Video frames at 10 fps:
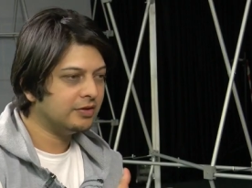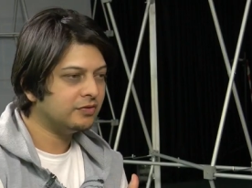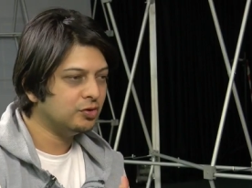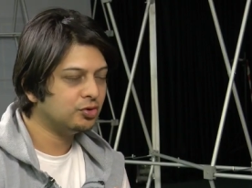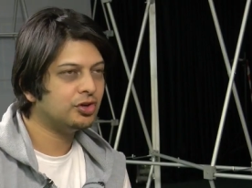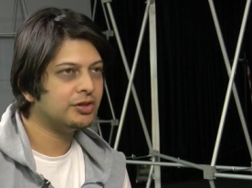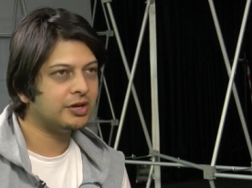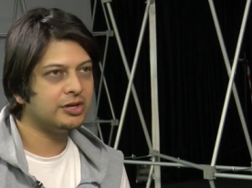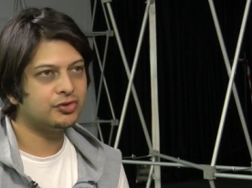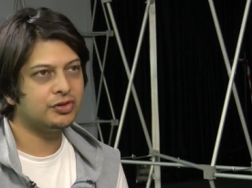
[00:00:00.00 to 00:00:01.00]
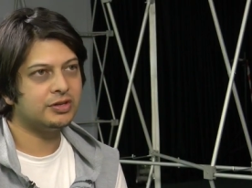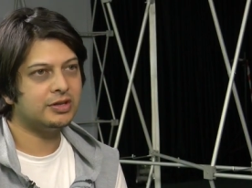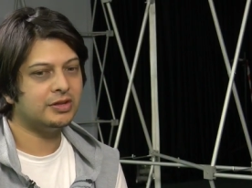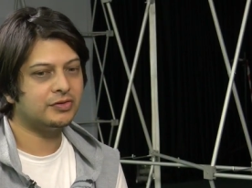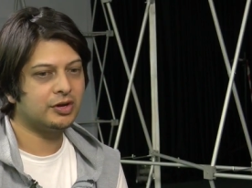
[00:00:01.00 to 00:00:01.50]
this new
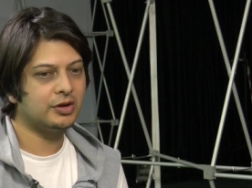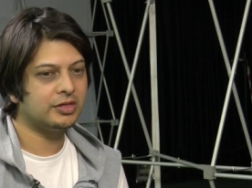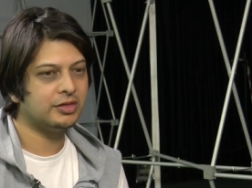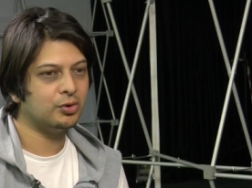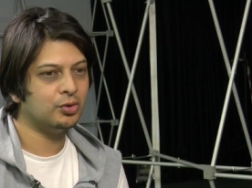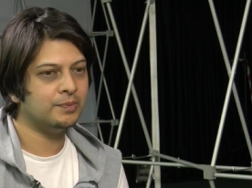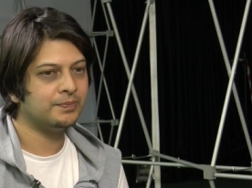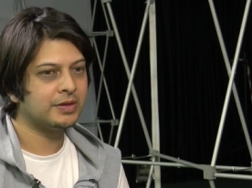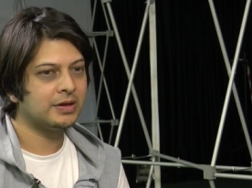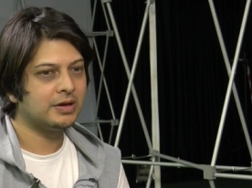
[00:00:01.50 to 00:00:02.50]
generation is going through